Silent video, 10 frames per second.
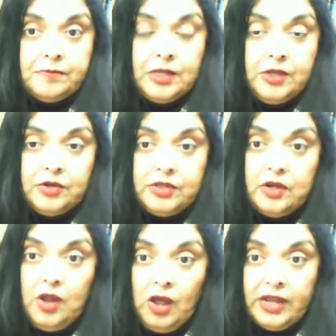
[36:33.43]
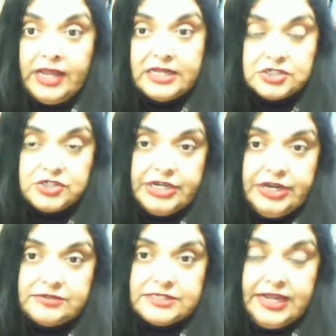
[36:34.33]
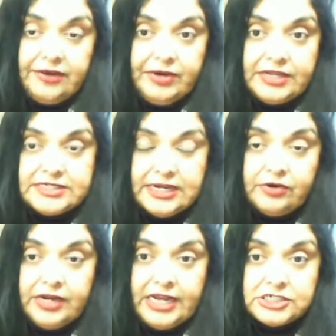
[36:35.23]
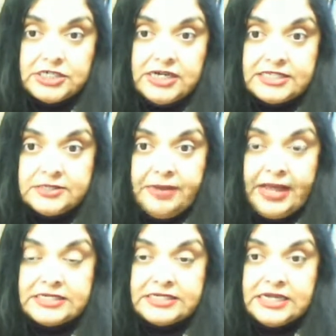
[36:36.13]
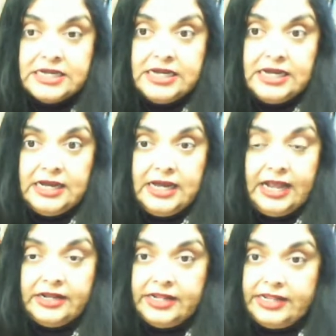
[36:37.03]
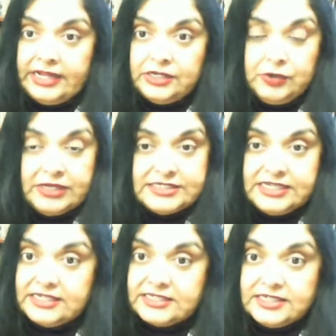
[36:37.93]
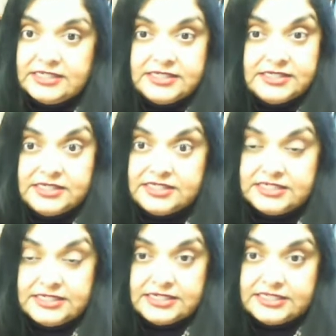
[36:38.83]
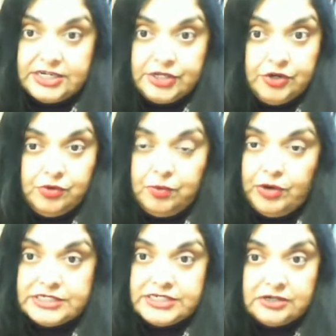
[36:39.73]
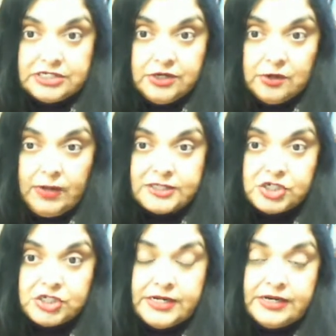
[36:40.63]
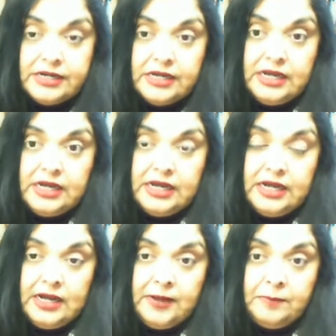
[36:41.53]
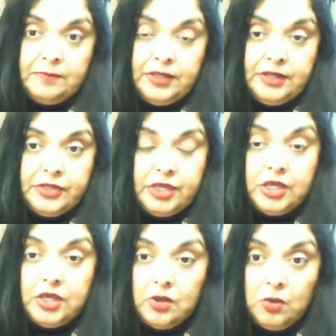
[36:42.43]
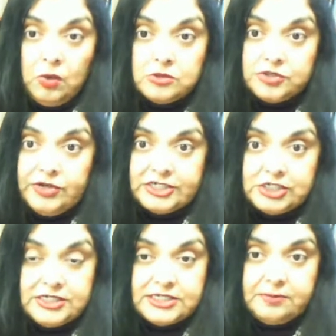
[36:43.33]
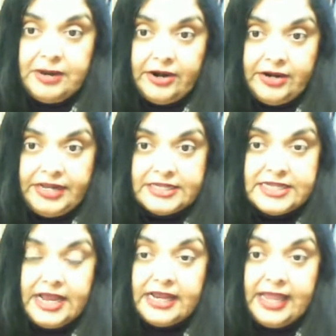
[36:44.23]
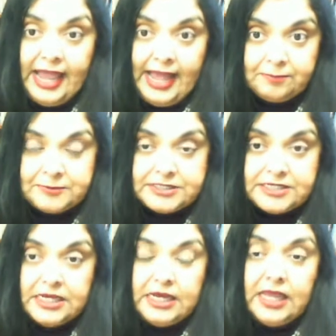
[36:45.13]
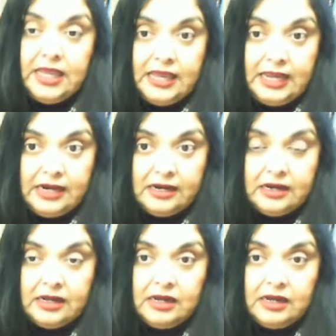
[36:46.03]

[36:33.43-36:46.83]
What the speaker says: The long history of slavery and segregation has meant, you can see this in the statistics that you pointed out in your question, the huge racial disparities and gaps in